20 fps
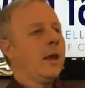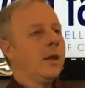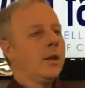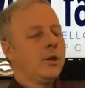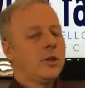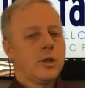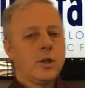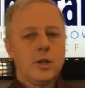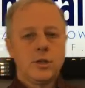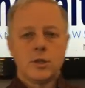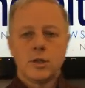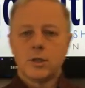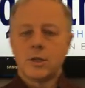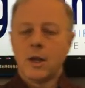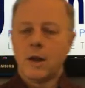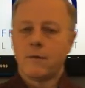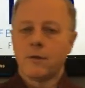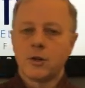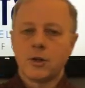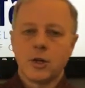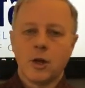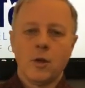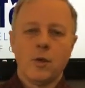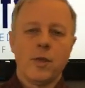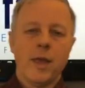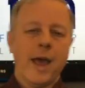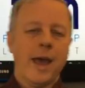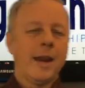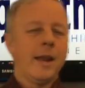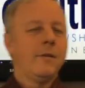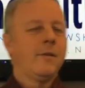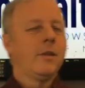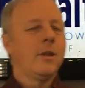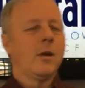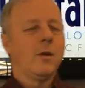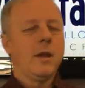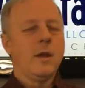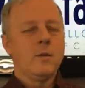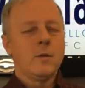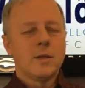Jesus never showed that, even though
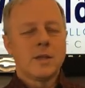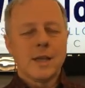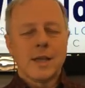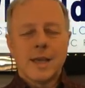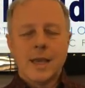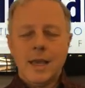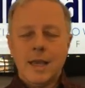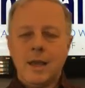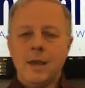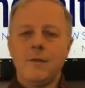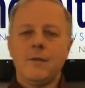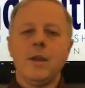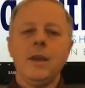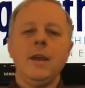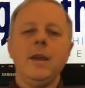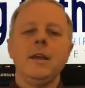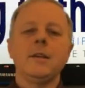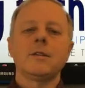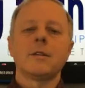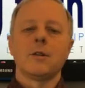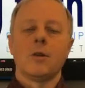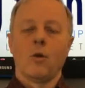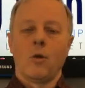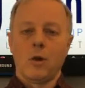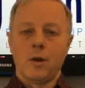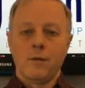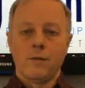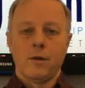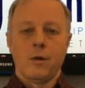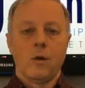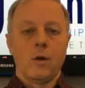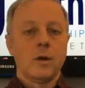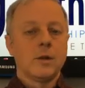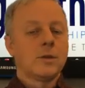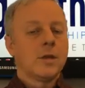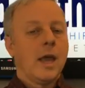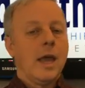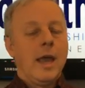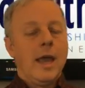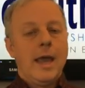he was the King of Kings and Lord of Lords.
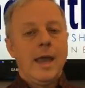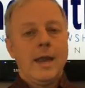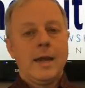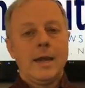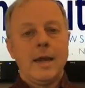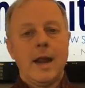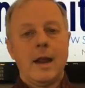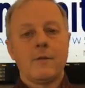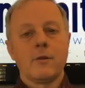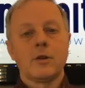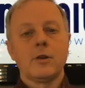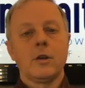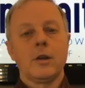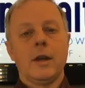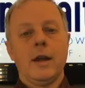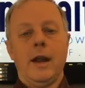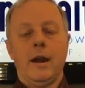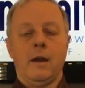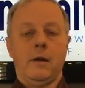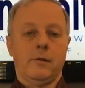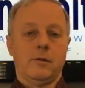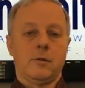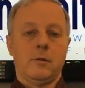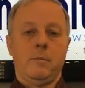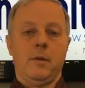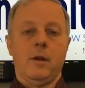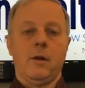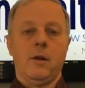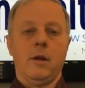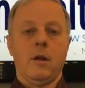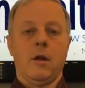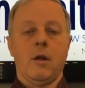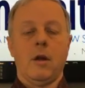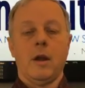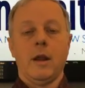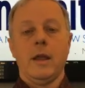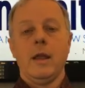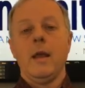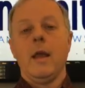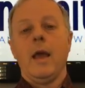He never took an air of
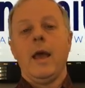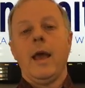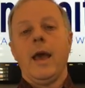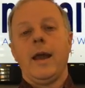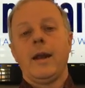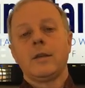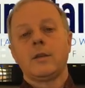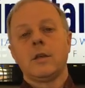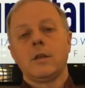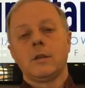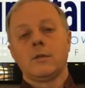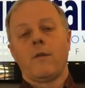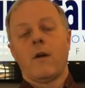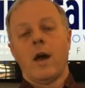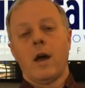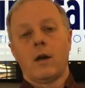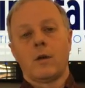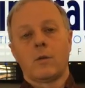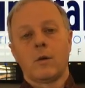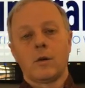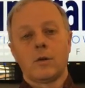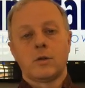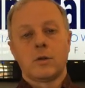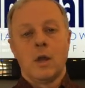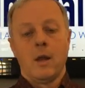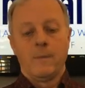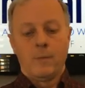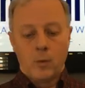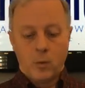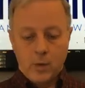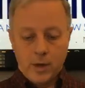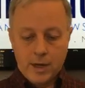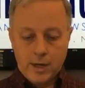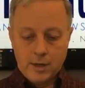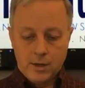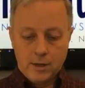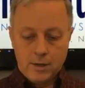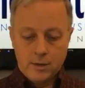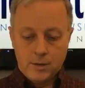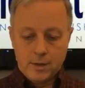superiority. And as his followers, we need to
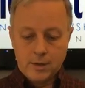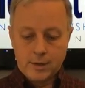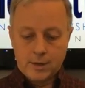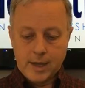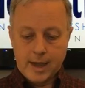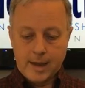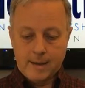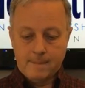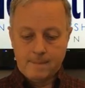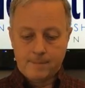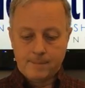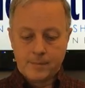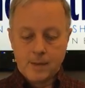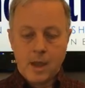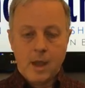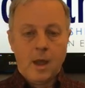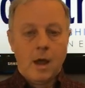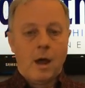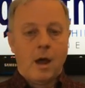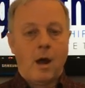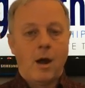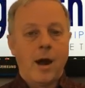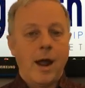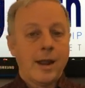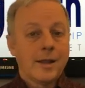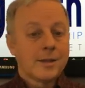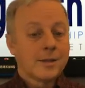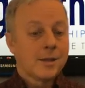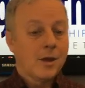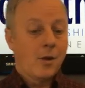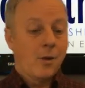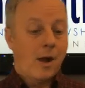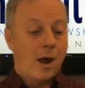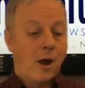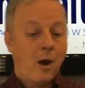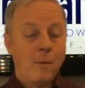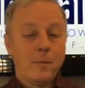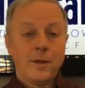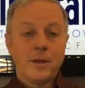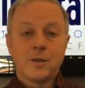do the same. All right, so I
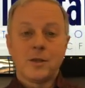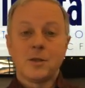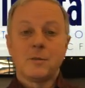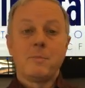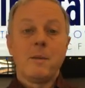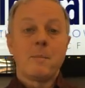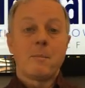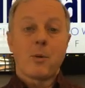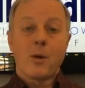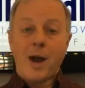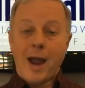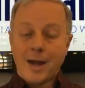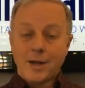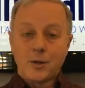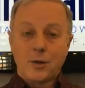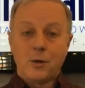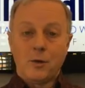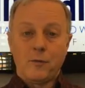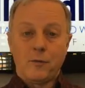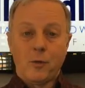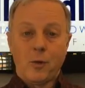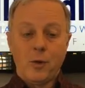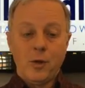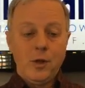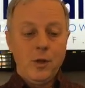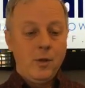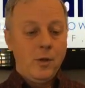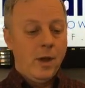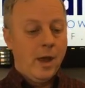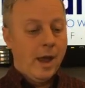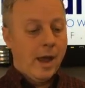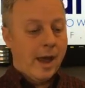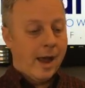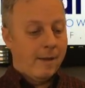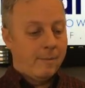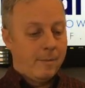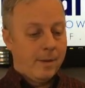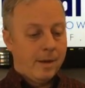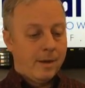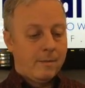hope this has been practical for you.
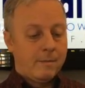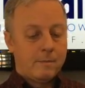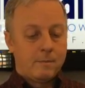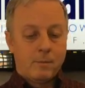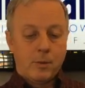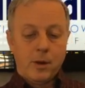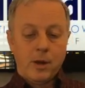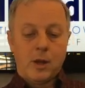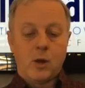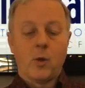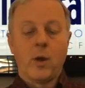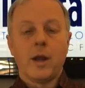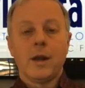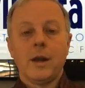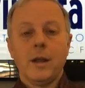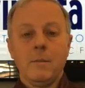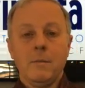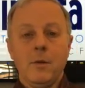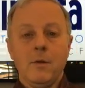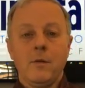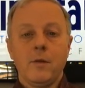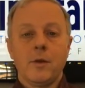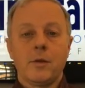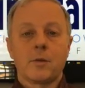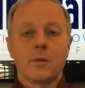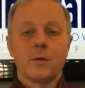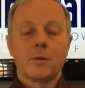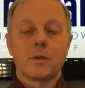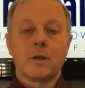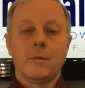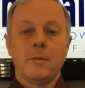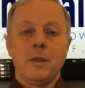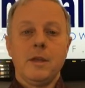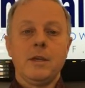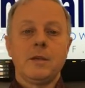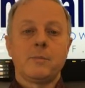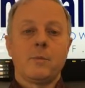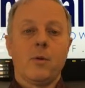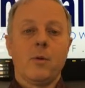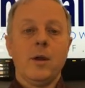I've been pretty quickly moving through some of these
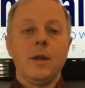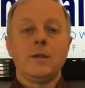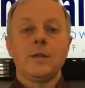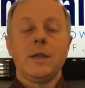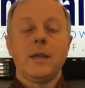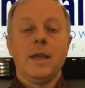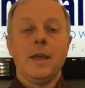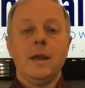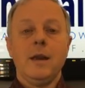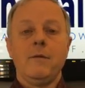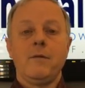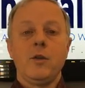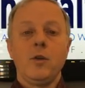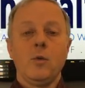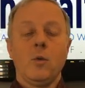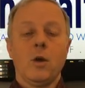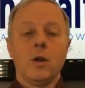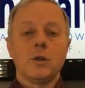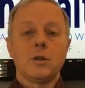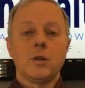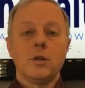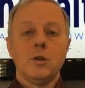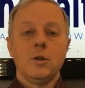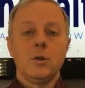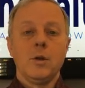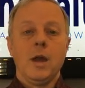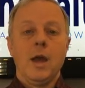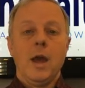points. Again, if you want to